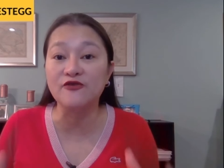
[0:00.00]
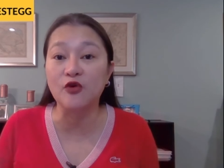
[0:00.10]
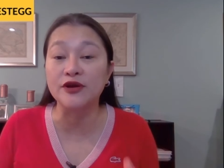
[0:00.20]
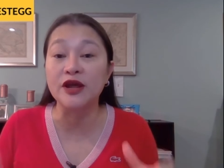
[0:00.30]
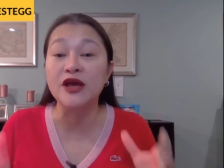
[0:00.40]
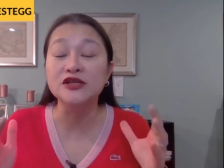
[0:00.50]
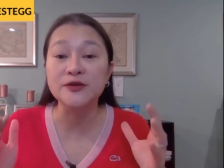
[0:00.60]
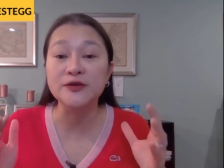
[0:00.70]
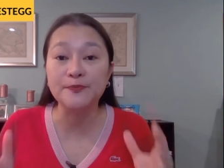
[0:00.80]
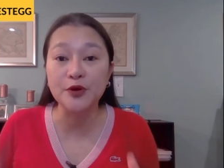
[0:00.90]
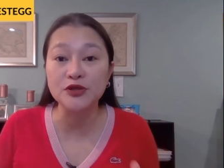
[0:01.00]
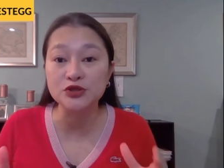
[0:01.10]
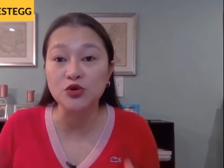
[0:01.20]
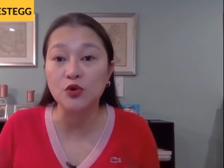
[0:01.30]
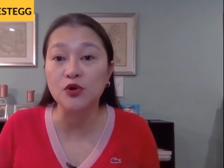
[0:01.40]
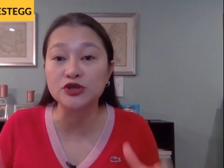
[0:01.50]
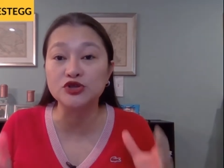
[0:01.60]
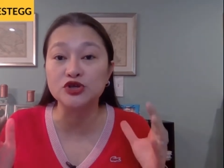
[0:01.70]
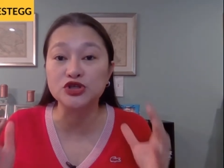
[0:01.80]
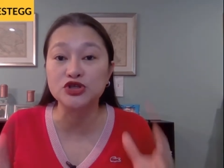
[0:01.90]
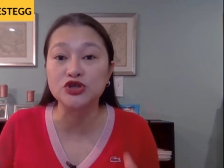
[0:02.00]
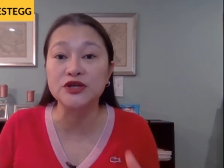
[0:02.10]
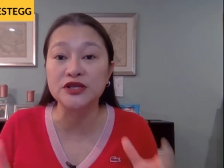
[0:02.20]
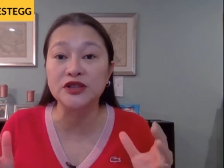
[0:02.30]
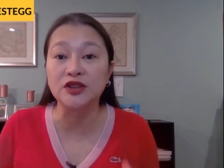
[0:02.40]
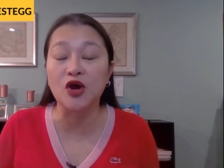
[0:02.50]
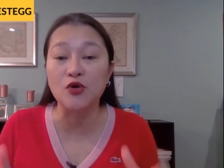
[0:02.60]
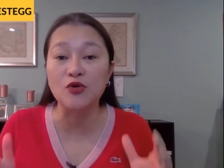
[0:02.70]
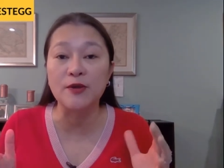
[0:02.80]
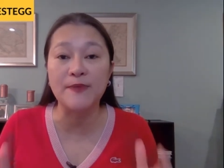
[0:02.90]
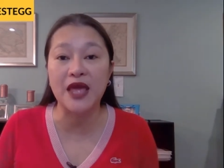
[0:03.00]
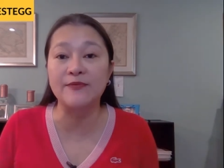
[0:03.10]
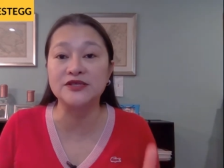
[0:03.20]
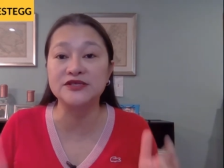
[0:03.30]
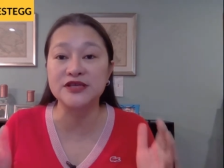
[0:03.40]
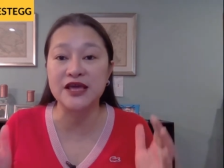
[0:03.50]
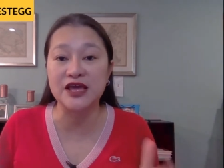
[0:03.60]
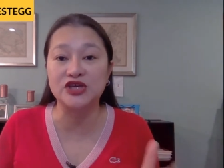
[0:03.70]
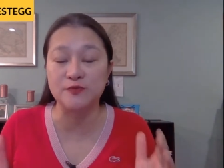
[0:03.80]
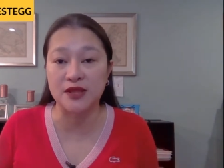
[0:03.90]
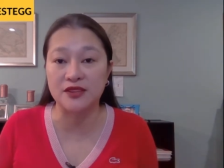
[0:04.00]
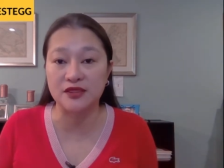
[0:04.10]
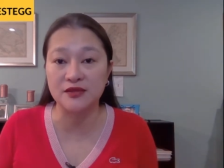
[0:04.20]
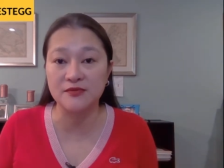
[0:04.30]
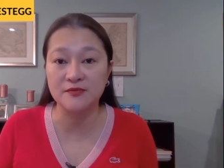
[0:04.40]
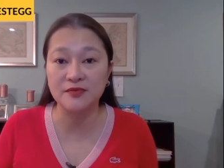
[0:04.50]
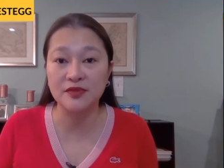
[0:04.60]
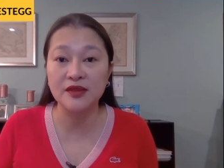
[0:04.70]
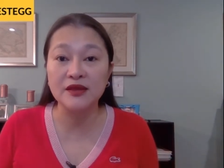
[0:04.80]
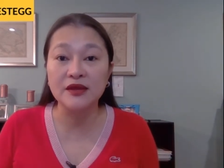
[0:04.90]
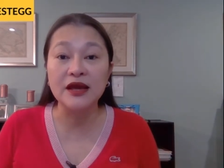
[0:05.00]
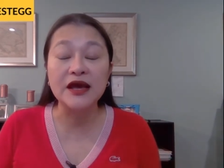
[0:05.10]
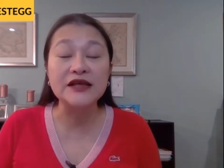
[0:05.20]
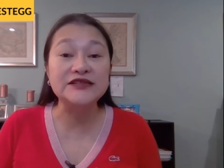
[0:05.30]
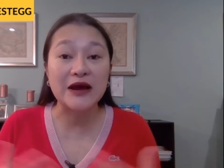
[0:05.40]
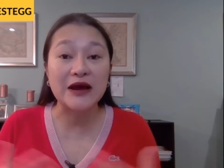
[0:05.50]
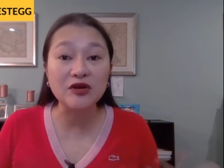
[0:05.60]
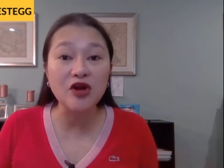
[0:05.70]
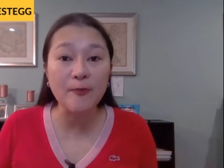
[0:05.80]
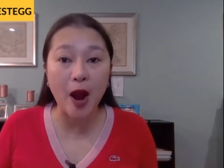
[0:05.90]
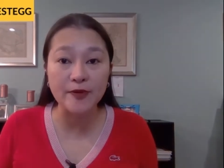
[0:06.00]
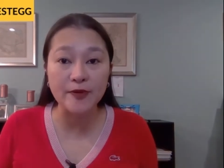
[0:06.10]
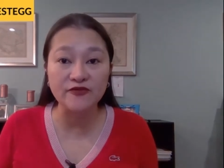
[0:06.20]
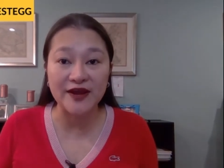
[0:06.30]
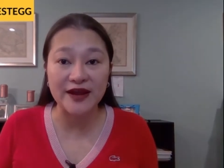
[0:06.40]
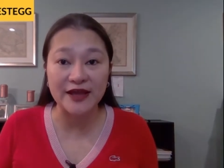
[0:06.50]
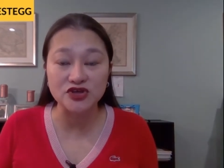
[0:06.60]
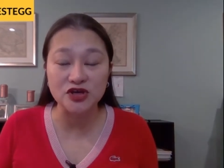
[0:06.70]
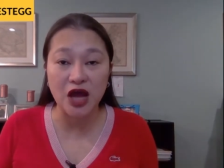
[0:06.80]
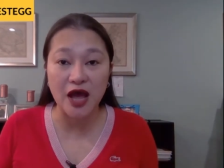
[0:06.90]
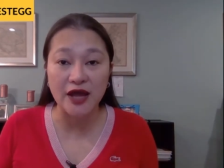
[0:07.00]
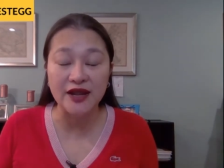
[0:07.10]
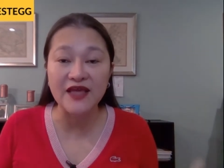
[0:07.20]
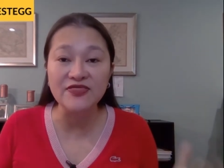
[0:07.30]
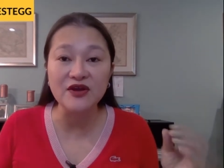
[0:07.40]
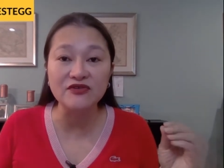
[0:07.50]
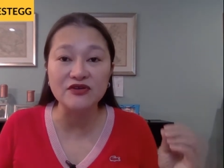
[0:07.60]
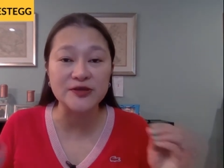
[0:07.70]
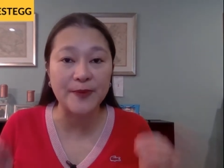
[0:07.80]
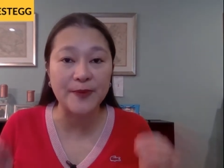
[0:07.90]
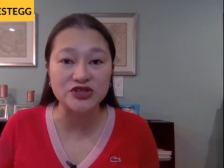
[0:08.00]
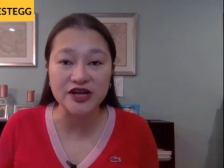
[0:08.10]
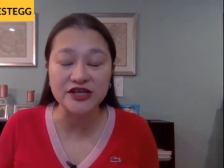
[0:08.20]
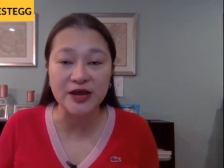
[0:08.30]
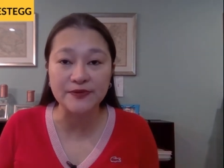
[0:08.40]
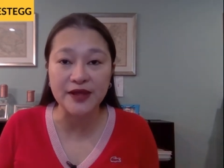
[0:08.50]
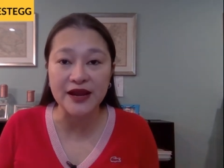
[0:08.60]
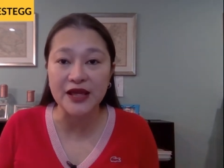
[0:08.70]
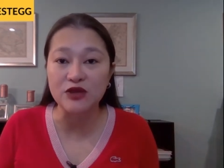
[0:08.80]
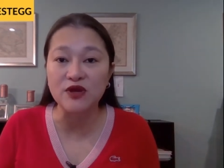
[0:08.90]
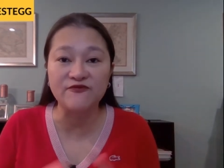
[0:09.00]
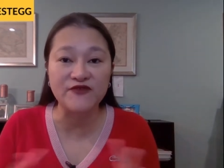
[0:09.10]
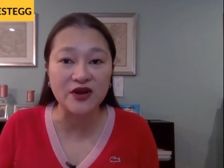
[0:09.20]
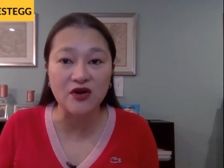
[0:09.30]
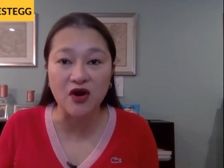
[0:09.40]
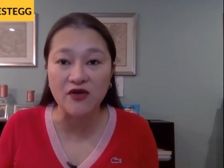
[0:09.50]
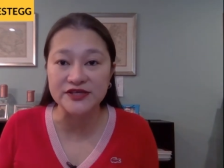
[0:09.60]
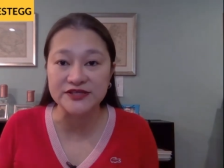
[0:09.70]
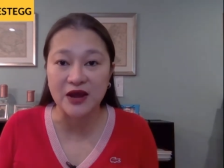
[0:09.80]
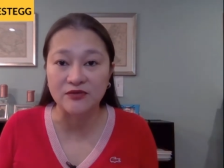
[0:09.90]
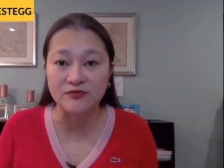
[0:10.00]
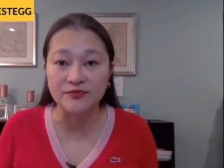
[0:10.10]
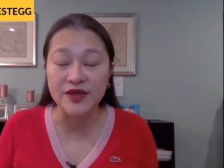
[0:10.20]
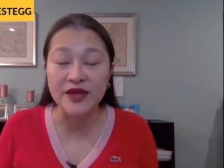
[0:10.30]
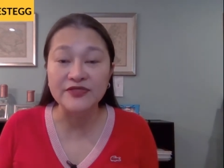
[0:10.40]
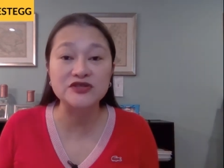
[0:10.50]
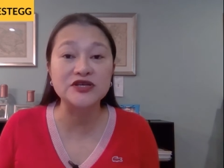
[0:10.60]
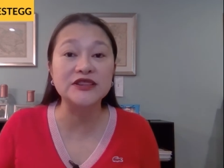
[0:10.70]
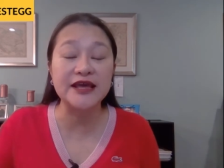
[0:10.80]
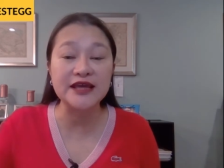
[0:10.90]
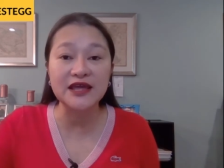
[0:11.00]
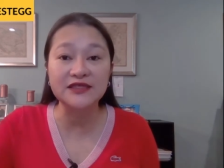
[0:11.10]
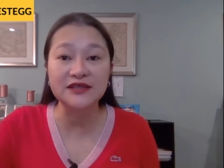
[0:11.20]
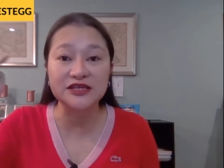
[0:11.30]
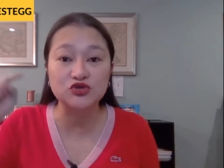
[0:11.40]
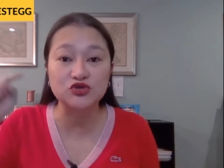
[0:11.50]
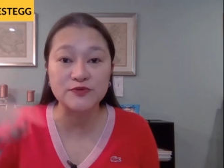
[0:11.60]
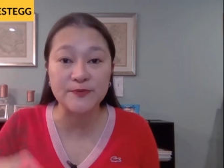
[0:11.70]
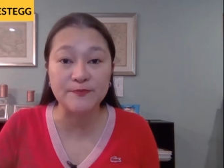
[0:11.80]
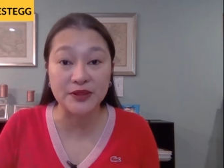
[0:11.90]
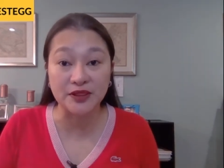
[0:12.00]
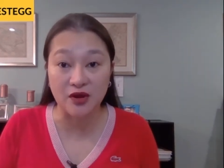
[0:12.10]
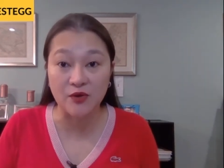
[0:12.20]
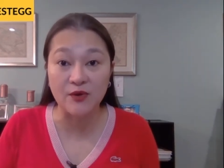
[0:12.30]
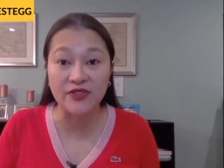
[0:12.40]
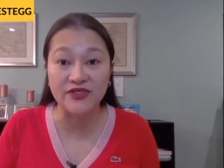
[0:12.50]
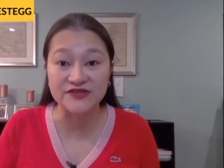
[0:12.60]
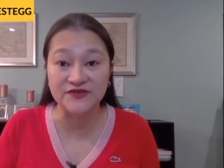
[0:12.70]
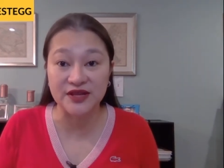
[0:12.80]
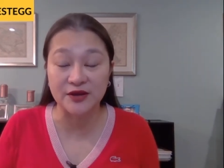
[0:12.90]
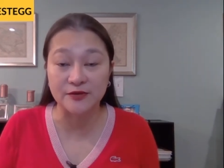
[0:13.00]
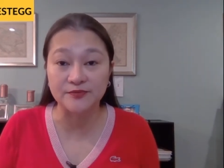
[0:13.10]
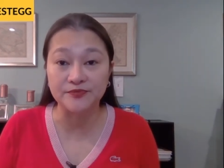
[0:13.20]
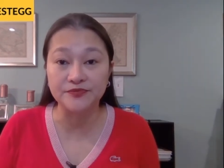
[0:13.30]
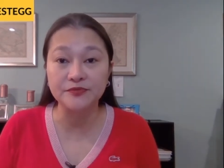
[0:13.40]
afford to put towards your student loan payments each month. Download our popular financial guide. In there, there's a budgeting template and you can figure all this out. There's a link in the description below this video.